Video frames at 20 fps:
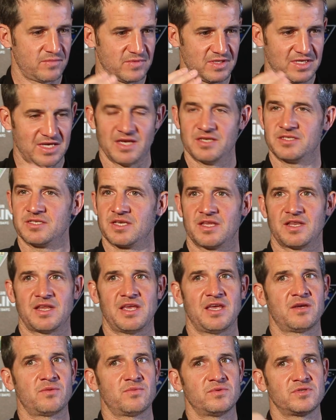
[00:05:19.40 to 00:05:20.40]
Yes,
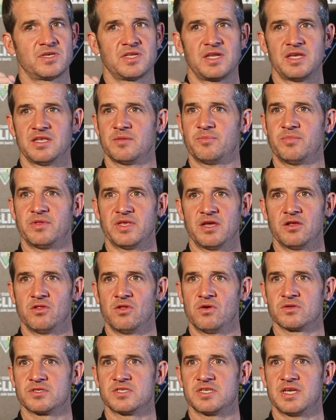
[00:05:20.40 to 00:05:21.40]
Craig was great to play
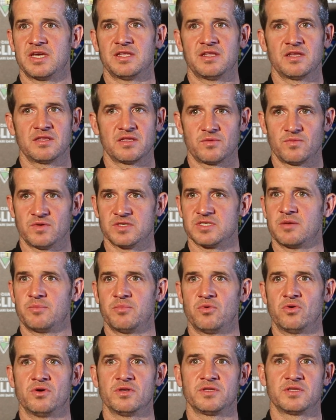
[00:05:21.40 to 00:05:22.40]
alongside, and there was a
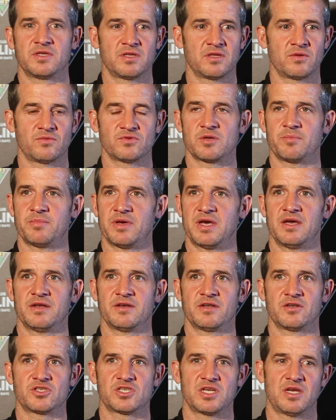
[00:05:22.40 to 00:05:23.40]
bond and there was a
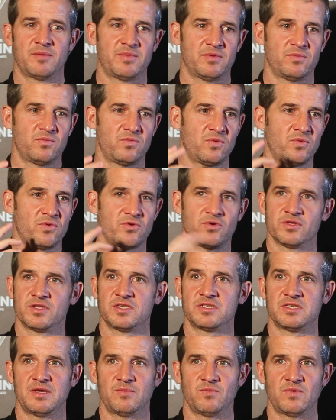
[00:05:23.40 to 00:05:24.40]
partnership and we were on the
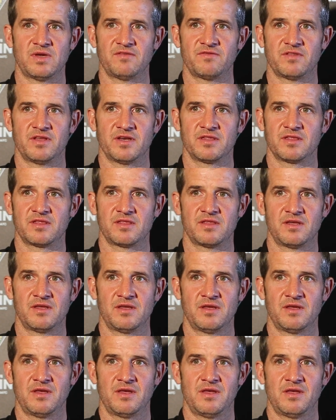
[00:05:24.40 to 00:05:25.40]
same wavelength,
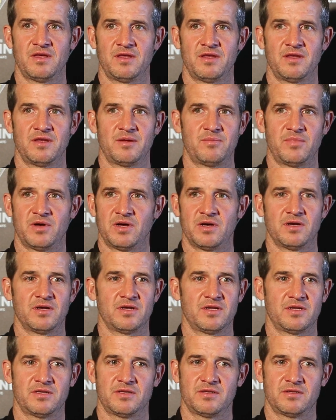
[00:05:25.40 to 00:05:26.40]
but
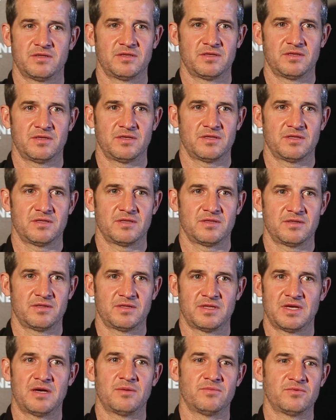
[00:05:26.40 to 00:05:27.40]

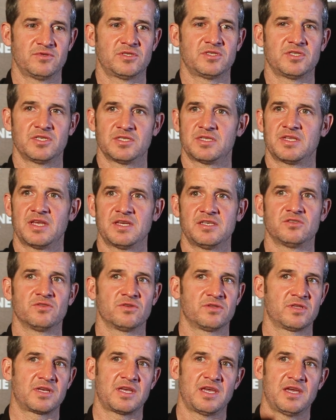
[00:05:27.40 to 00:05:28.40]
that was just icing
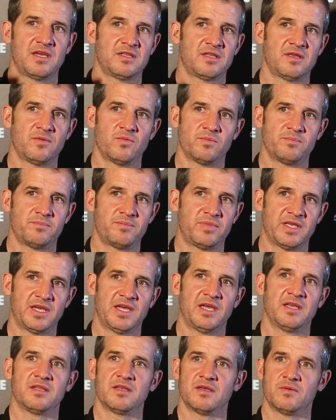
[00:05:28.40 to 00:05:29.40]
on the cake to
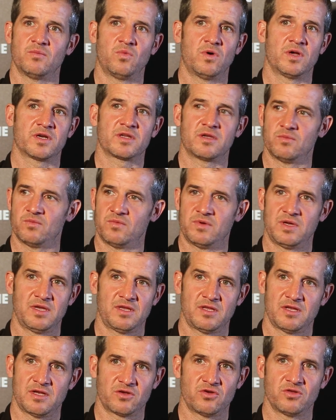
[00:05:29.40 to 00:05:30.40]
playing and working with
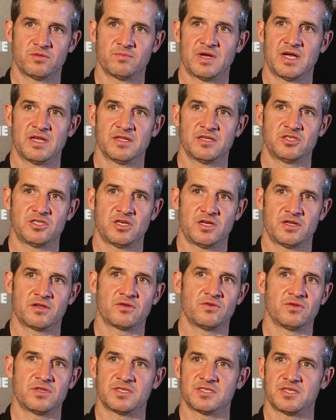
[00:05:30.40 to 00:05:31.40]
a good manager, a
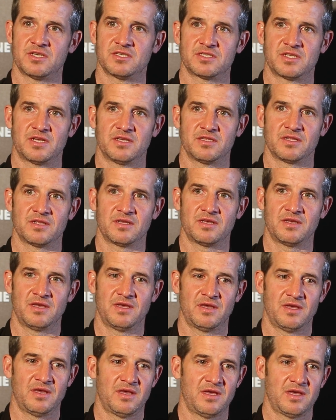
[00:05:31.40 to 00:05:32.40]
good assistant,
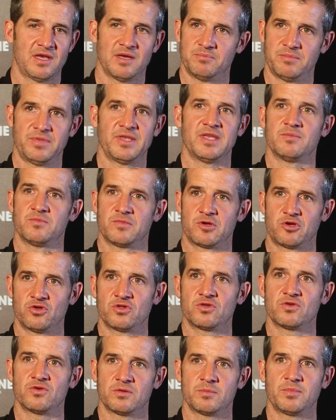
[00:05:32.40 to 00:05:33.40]
and playing with
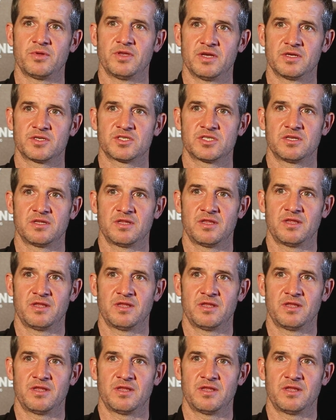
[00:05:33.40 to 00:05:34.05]
good players.